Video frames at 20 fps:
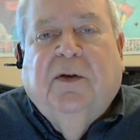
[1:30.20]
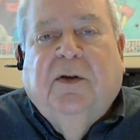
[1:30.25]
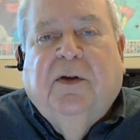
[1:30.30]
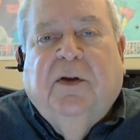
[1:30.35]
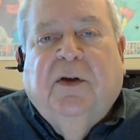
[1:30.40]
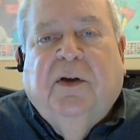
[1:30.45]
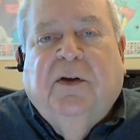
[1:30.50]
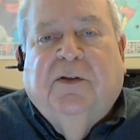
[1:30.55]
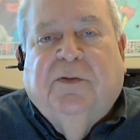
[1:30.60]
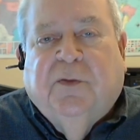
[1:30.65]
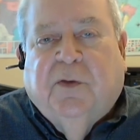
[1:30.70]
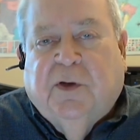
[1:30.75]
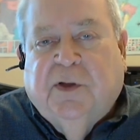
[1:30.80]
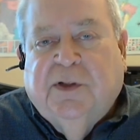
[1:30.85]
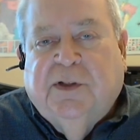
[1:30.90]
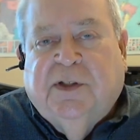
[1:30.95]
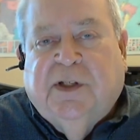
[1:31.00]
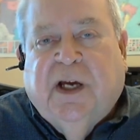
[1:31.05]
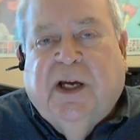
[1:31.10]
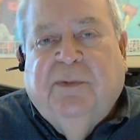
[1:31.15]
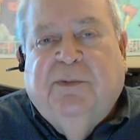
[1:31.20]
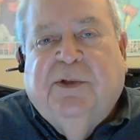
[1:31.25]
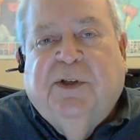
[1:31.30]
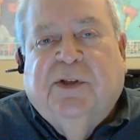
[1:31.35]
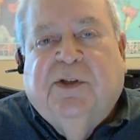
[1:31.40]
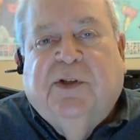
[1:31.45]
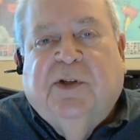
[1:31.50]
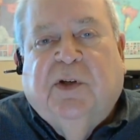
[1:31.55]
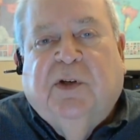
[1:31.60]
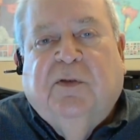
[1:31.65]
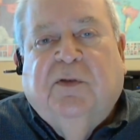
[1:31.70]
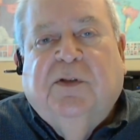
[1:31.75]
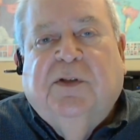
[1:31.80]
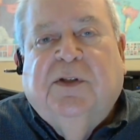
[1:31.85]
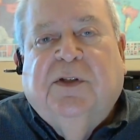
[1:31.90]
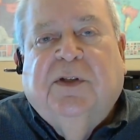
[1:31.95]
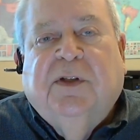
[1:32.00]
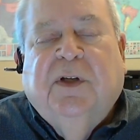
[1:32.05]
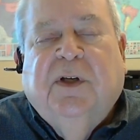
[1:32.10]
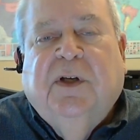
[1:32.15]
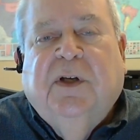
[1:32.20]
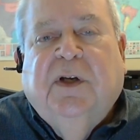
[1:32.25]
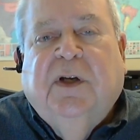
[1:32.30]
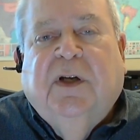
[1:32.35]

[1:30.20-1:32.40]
as far as types of service.